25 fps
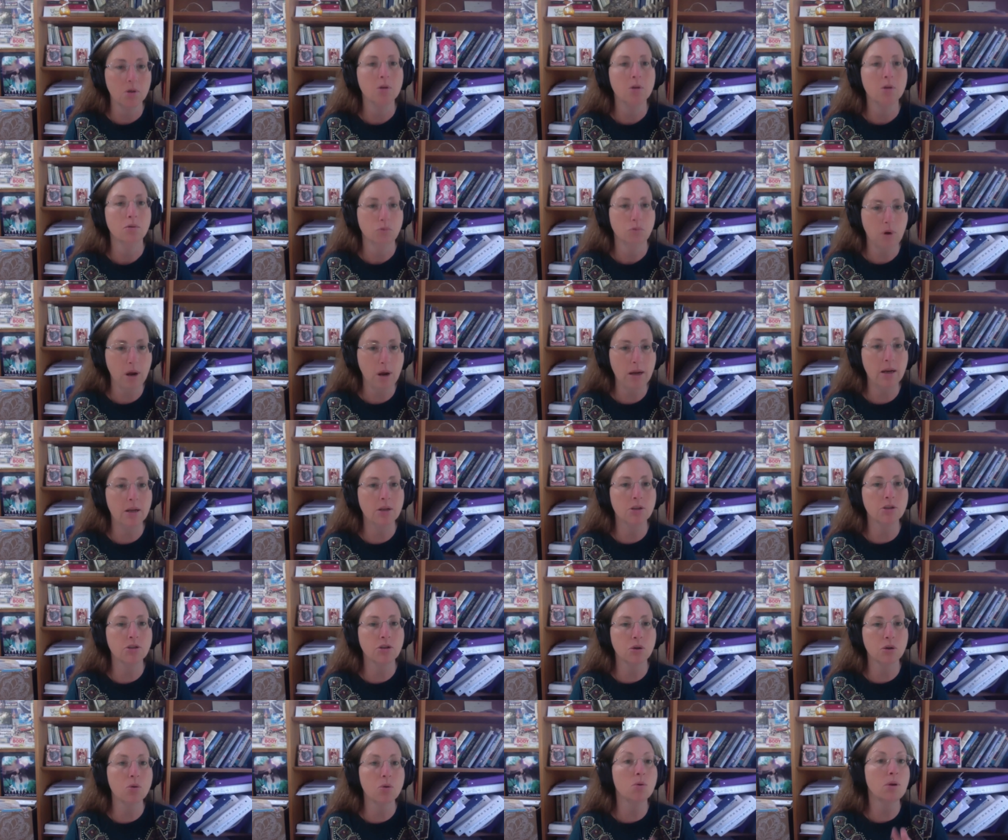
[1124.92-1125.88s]
Right. And
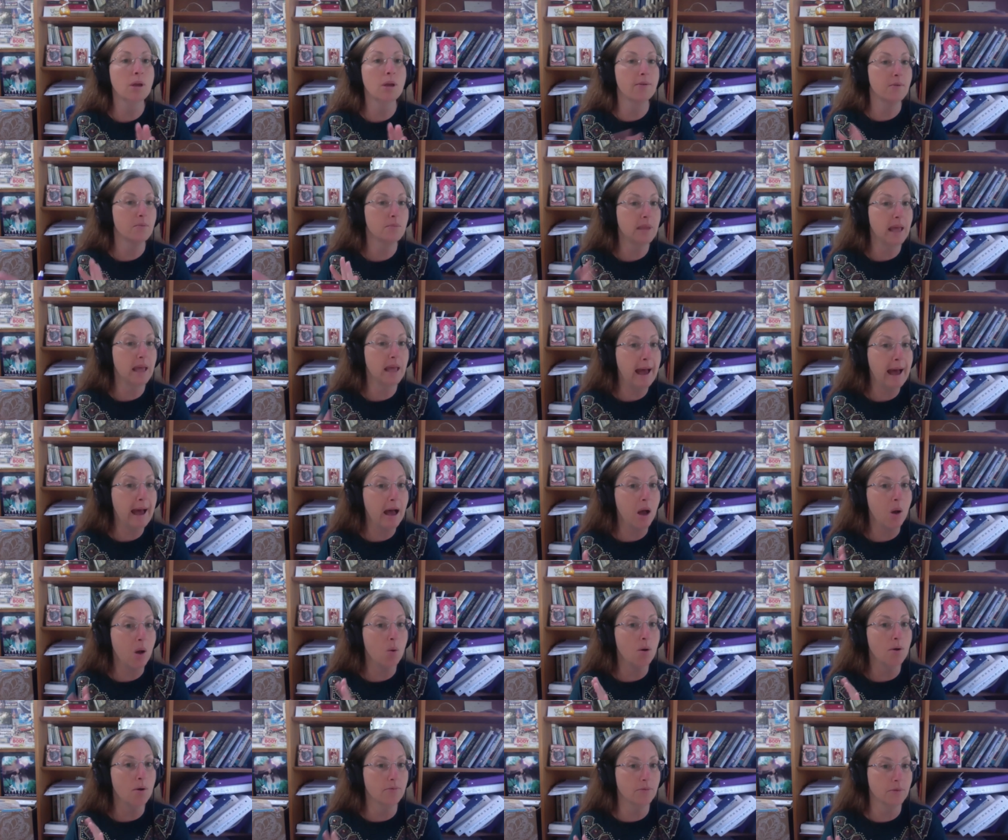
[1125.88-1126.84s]
so you give them the
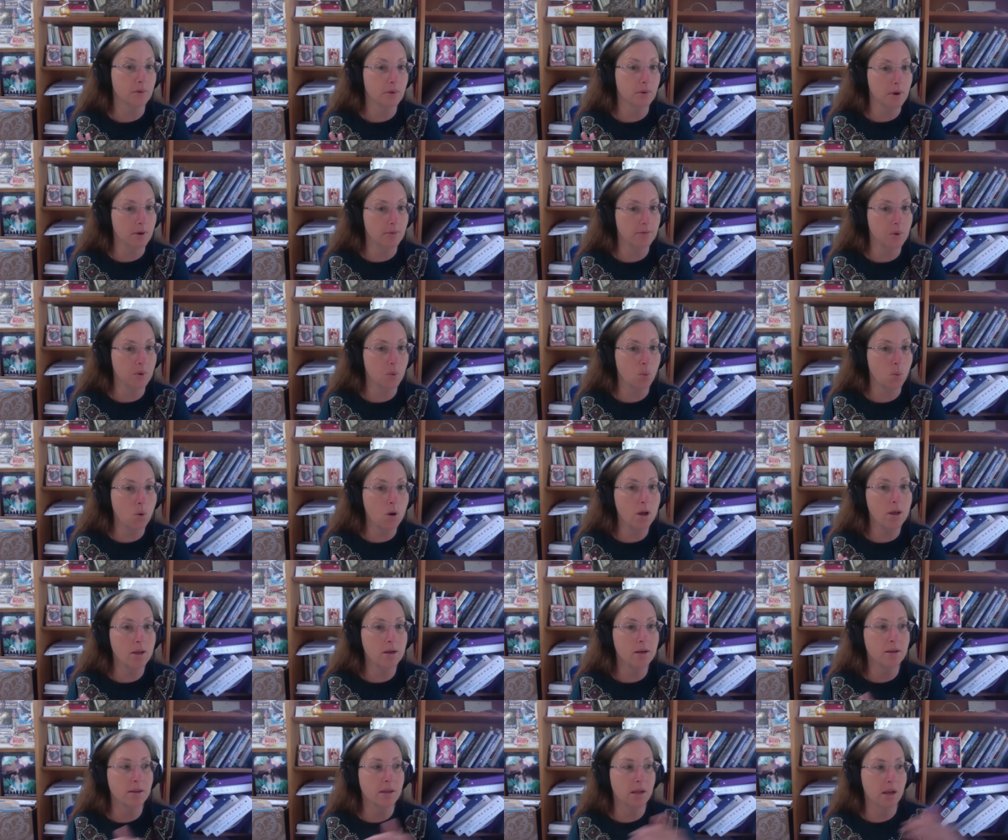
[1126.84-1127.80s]
how of the
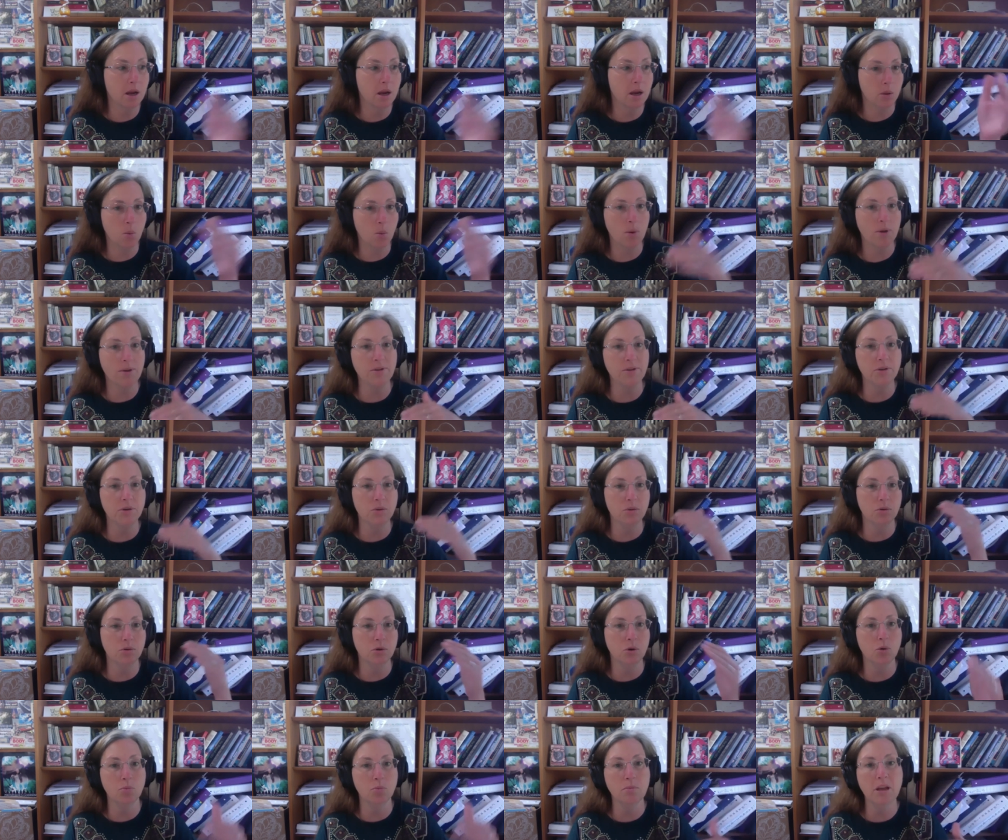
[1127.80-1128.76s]
1, and the other ones you
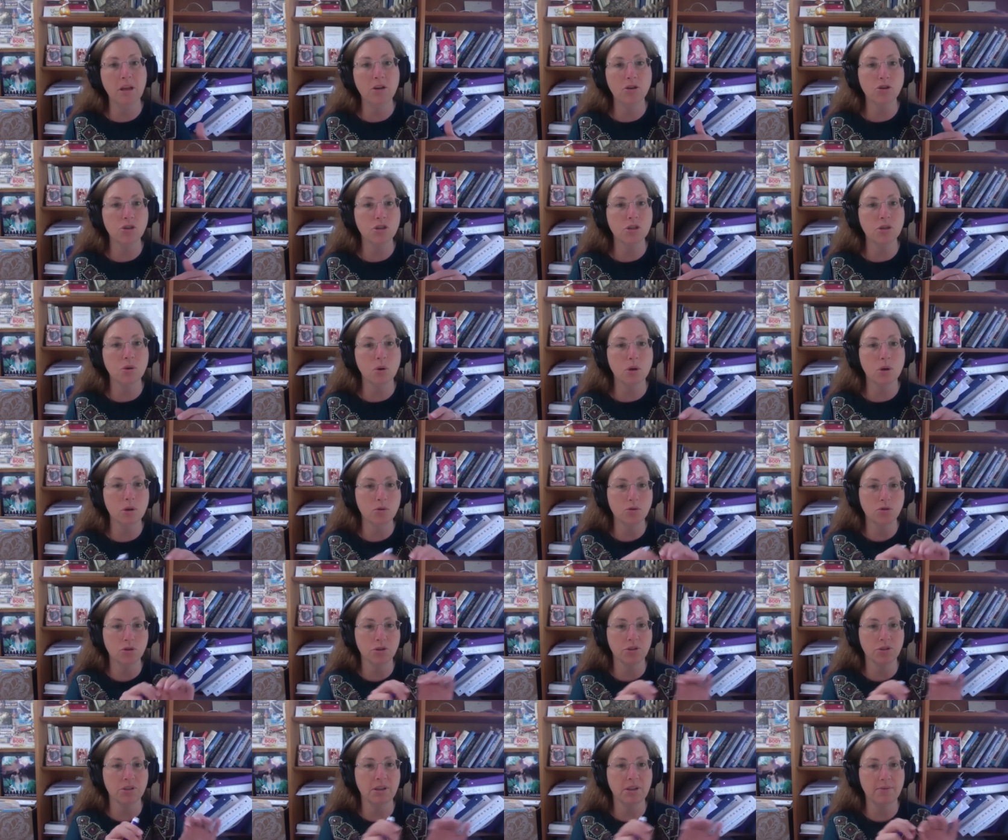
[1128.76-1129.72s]
don't mention, or you
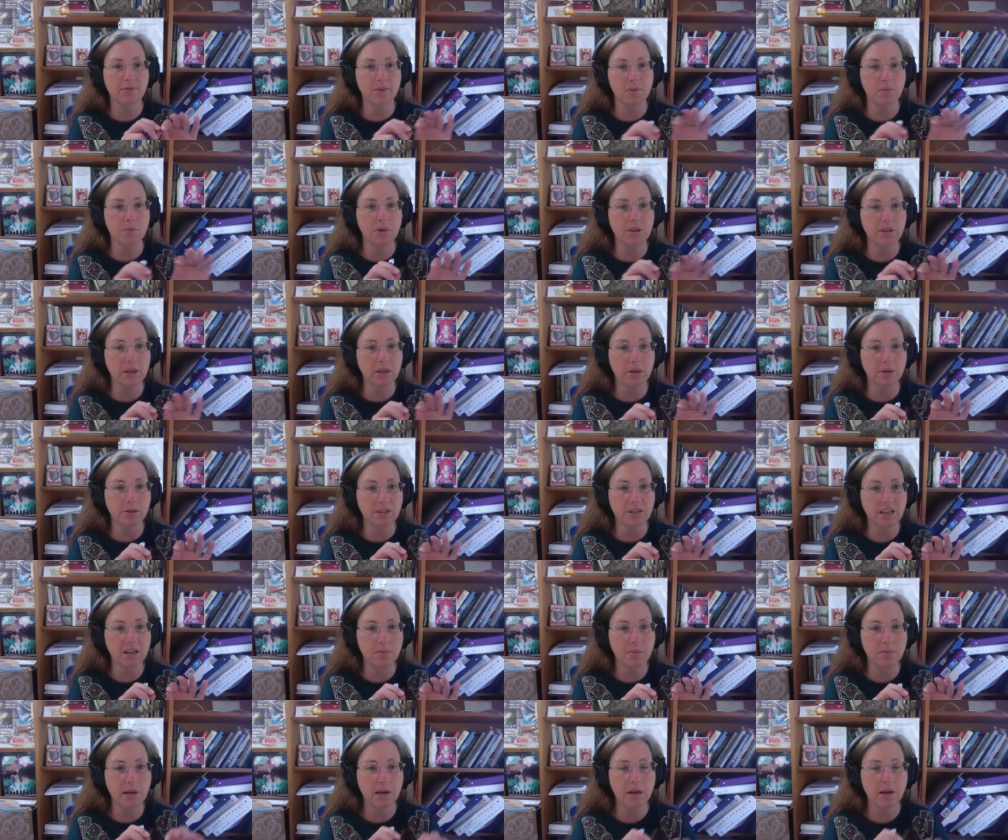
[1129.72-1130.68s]
just give them a little
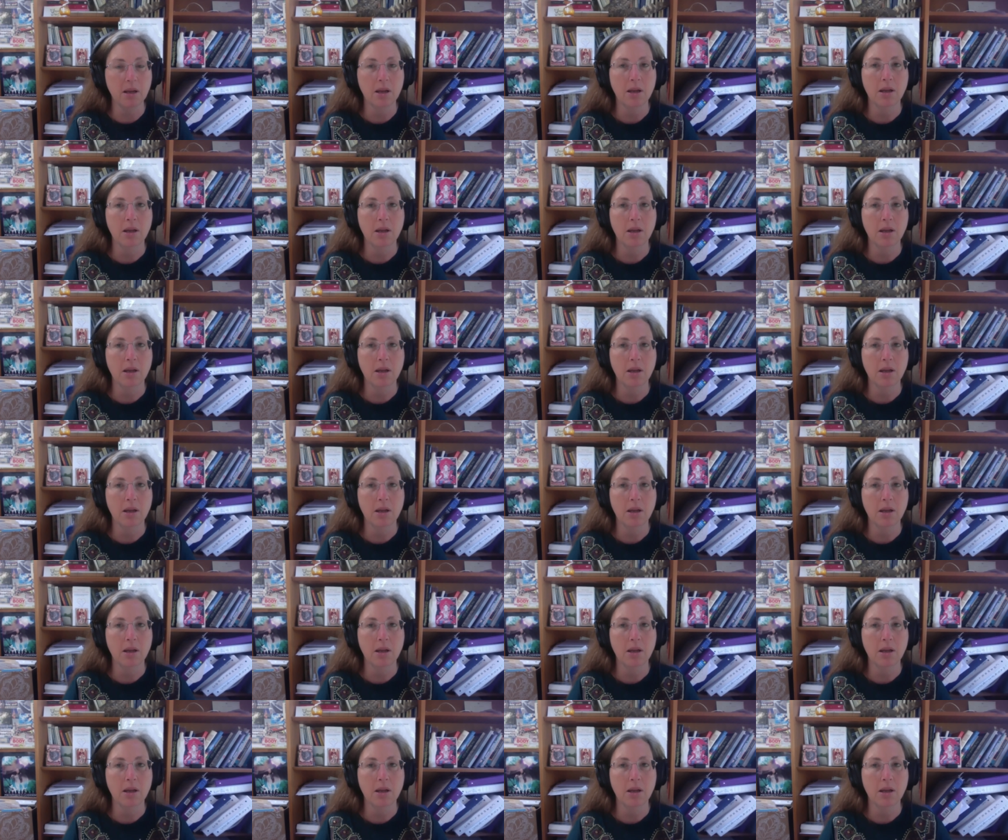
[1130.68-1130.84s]
teeny bit.